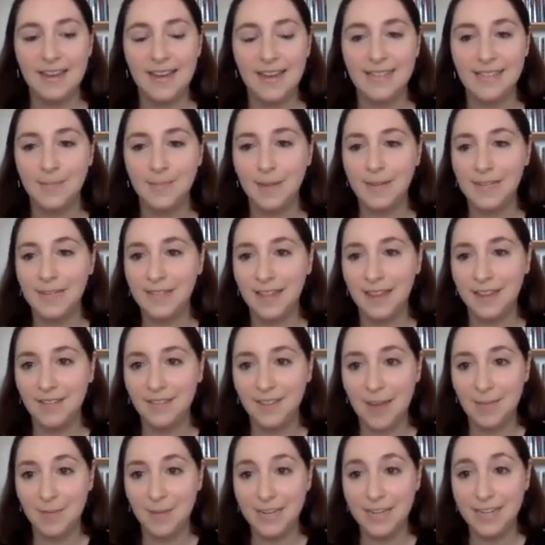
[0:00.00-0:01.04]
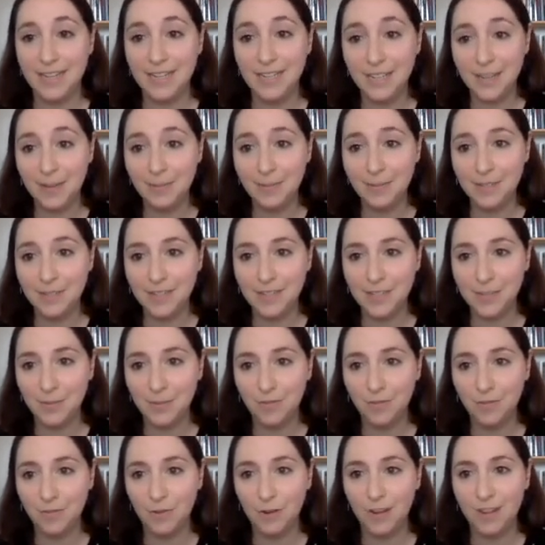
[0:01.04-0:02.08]
had spent a lot of time in Egypt just
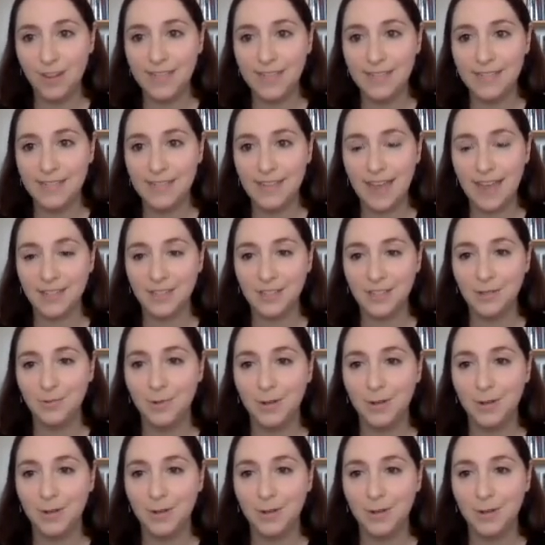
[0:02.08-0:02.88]
before this, actually